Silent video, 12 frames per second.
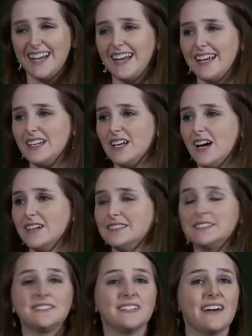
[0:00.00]
And
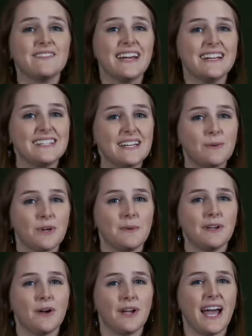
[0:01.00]
honestly, just so you have an idea, we're going
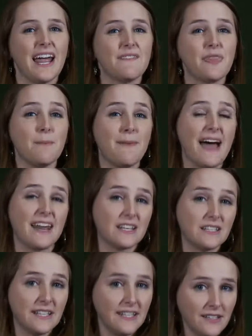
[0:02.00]
to be going kind of
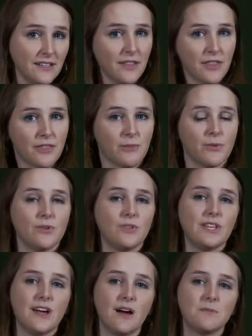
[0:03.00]
thematically through
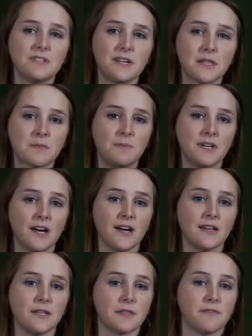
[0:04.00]
the objects
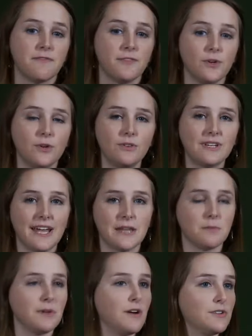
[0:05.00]
because food,
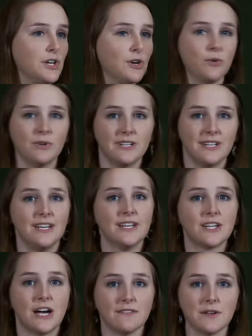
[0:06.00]
as we all know,
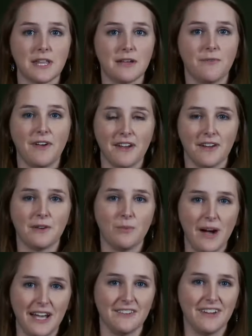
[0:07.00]
covers a very
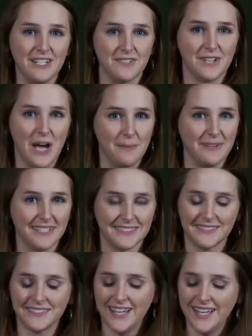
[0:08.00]
wide range of
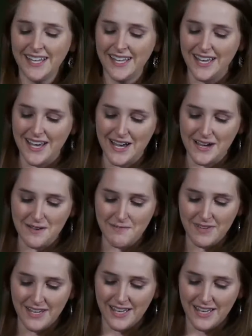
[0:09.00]
topics and